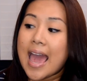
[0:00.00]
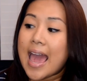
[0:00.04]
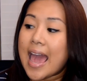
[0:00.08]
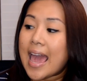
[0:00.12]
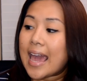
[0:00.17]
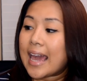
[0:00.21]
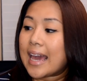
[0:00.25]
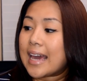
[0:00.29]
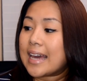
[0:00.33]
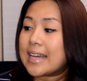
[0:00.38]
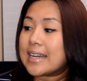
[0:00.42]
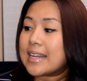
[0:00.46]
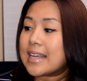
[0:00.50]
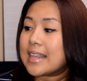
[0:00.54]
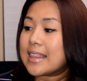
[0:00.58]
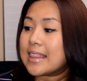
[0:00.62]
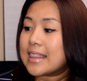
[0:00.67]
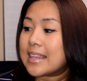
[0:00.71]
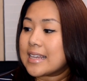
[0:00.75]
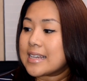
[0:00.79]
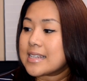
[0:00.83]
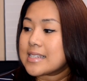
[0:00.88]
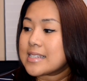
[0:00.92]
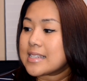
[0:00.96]

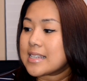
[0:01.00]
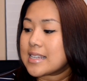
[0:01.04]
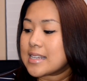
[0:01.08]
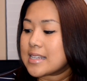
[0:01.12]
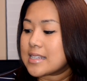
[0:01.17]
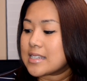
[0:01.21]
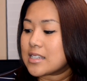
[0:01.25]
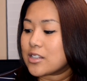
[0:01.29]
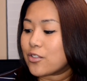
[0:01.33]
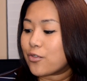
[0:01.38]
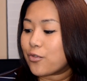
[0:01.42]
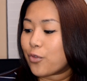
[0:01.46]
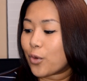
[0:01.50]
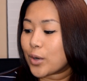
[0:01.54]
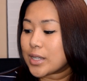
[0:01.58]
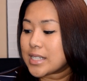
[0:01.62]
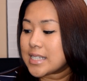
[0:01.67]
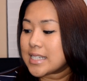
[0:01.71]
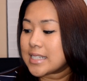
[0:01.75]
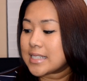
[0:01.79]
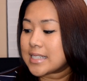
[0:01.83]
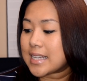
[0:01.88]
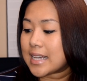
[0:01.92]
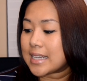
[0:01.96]
And this is the
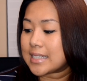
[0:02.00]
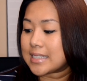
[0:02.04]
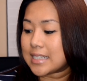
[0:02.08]
14 day